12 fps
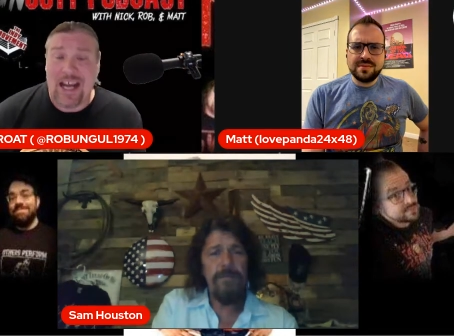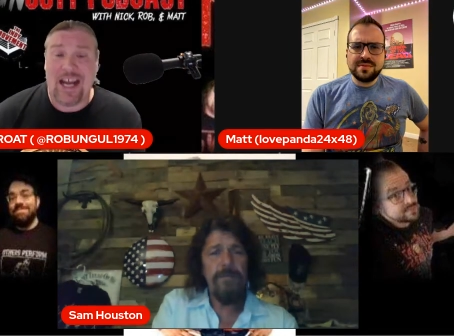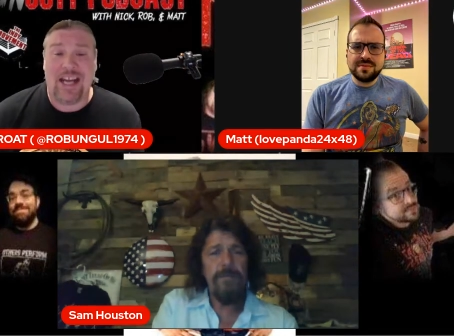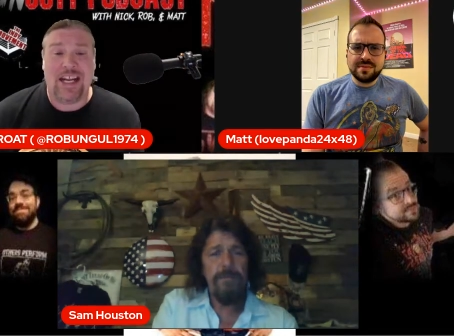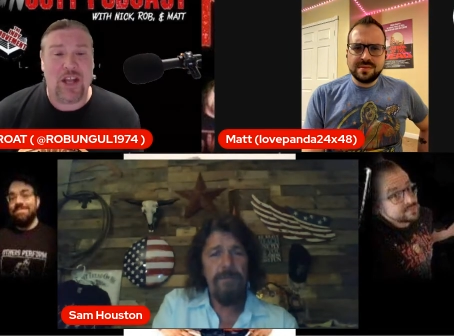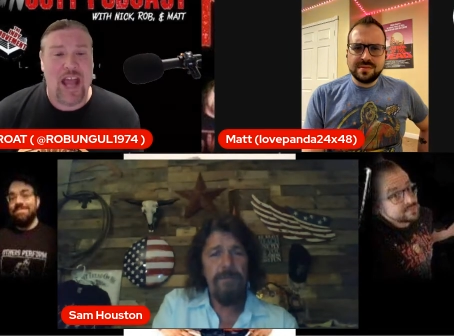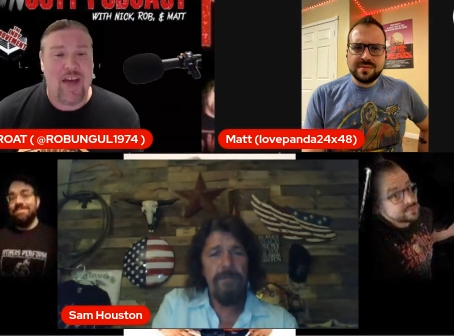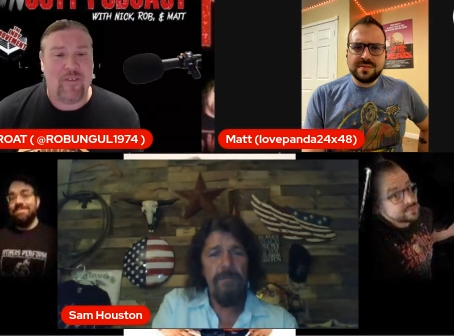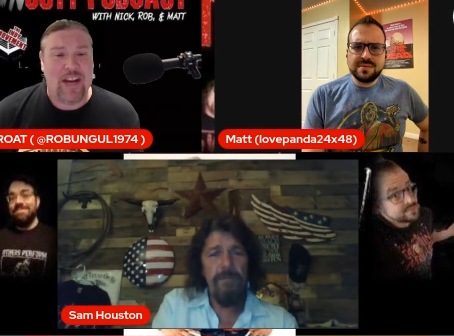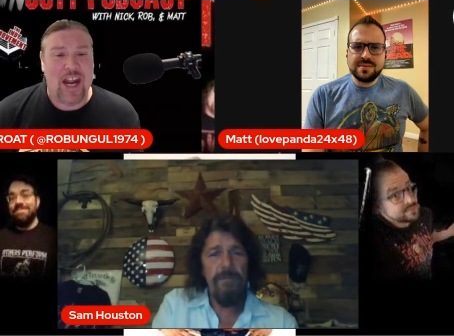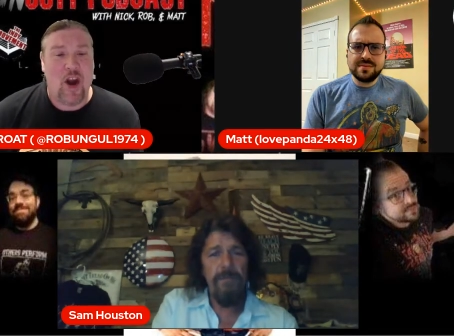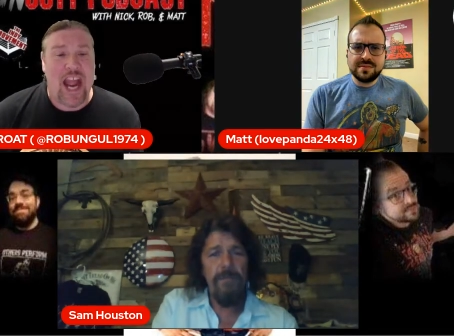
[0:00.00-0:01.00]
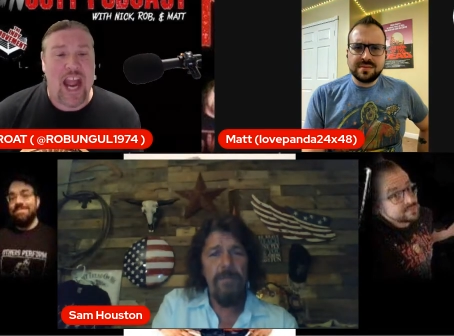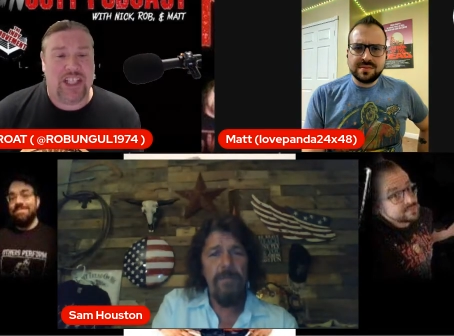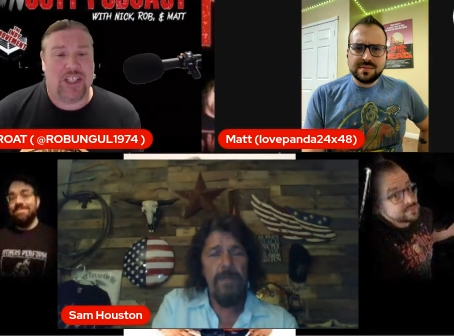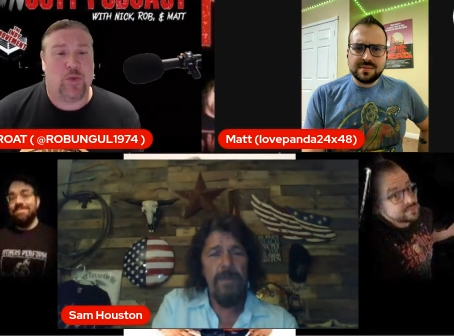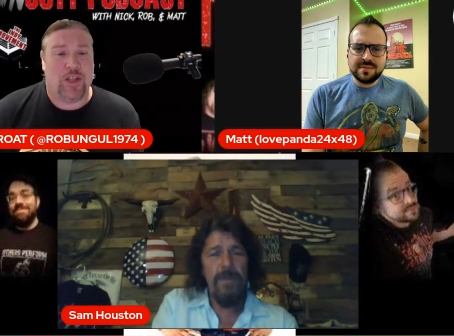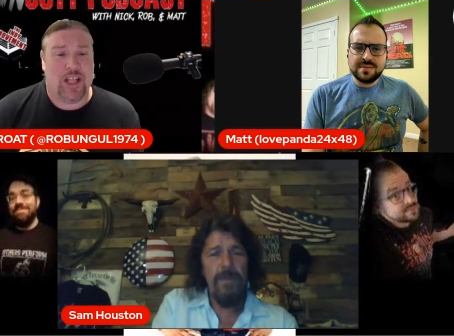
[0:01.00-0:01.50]
Speaker 1: uh, did you have any
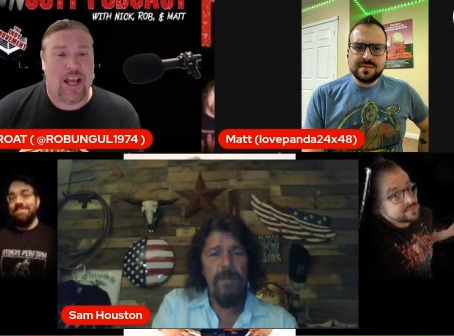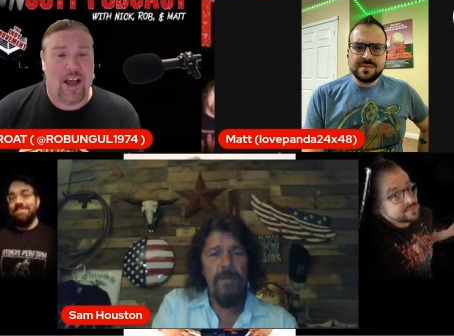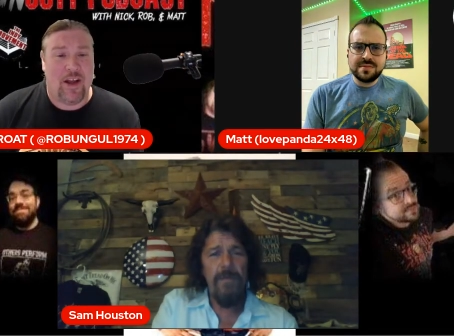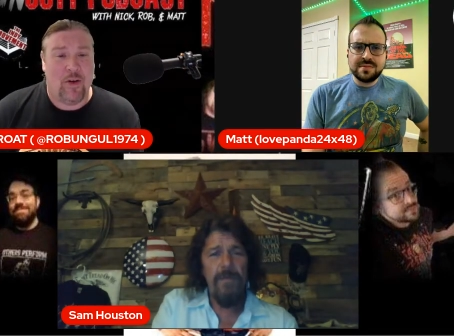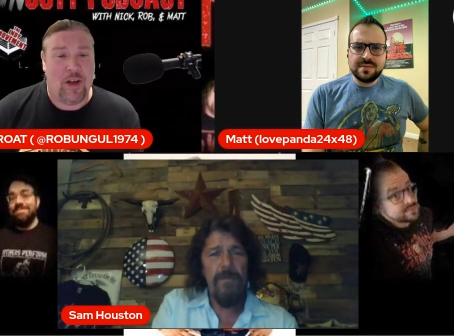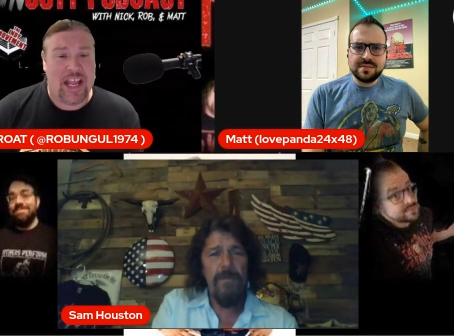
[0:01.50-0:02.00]
interactions with uh,